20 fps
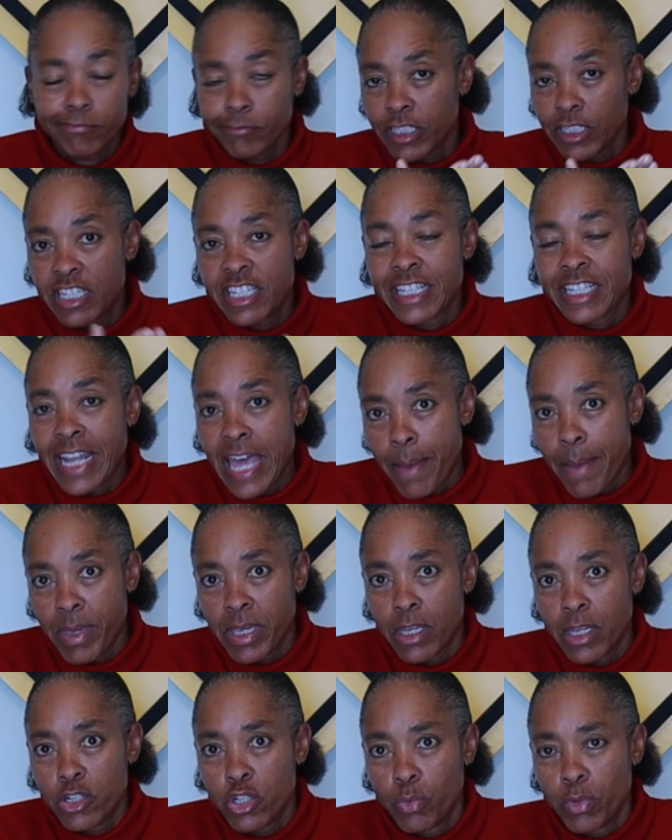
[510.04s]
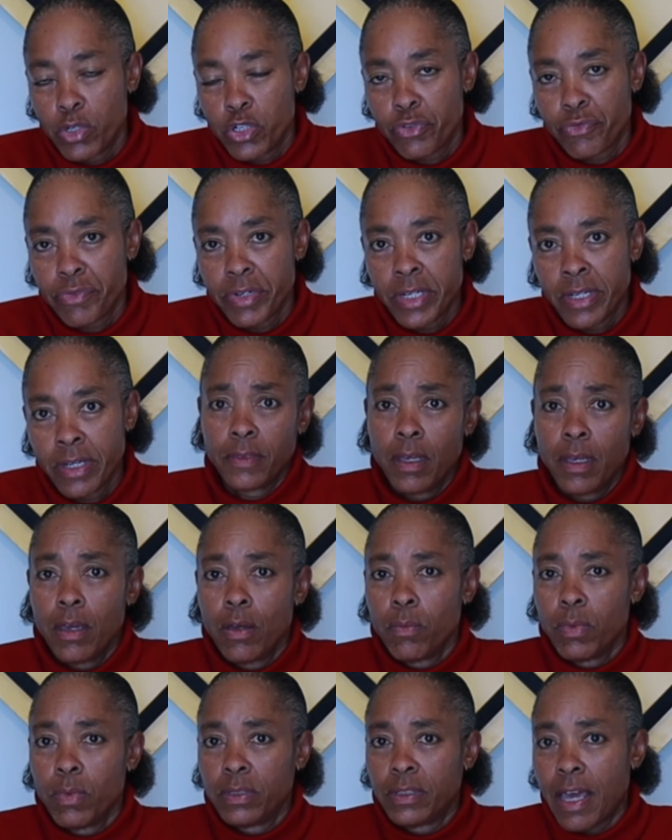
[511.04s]
slamming into a tree.
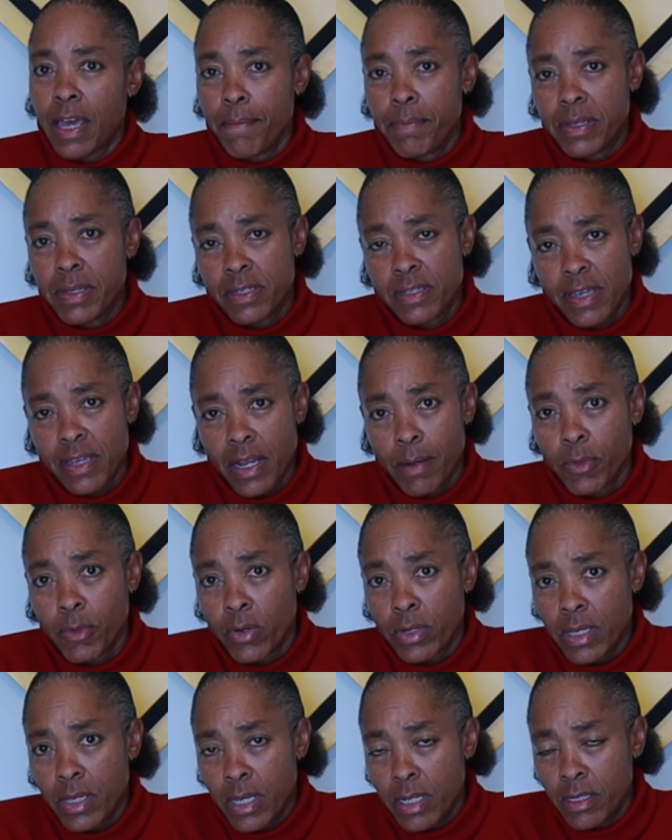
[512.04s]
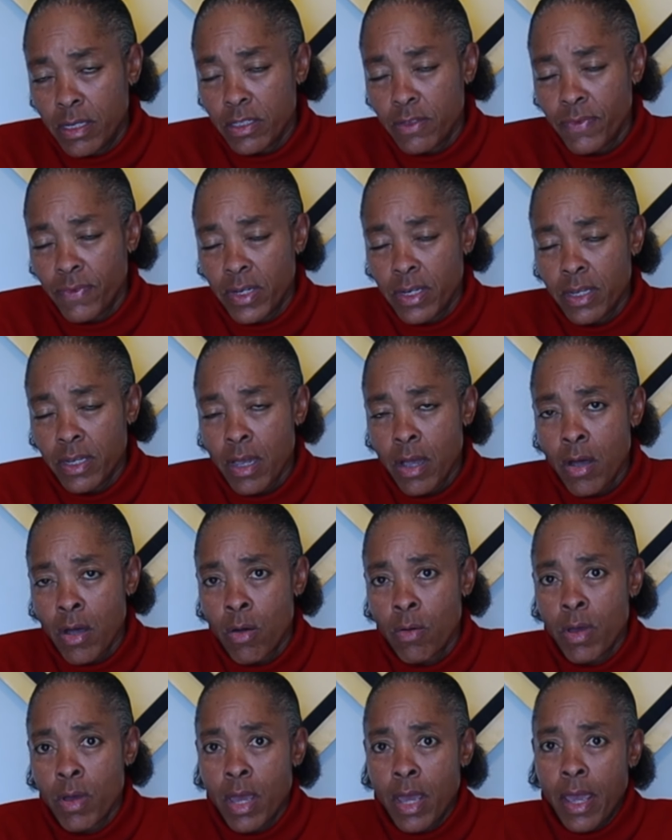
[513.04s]
With that being said, I'm going to end this
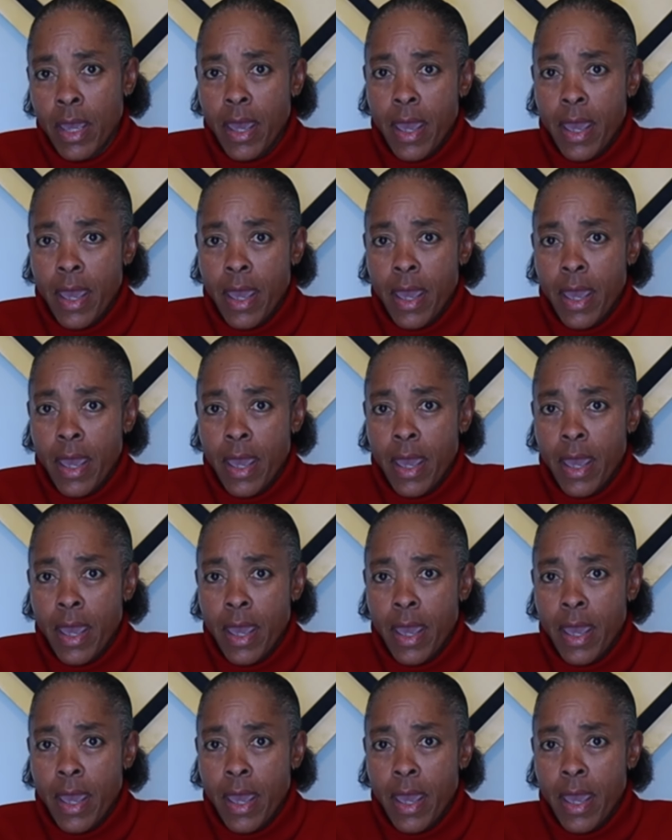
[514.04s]
video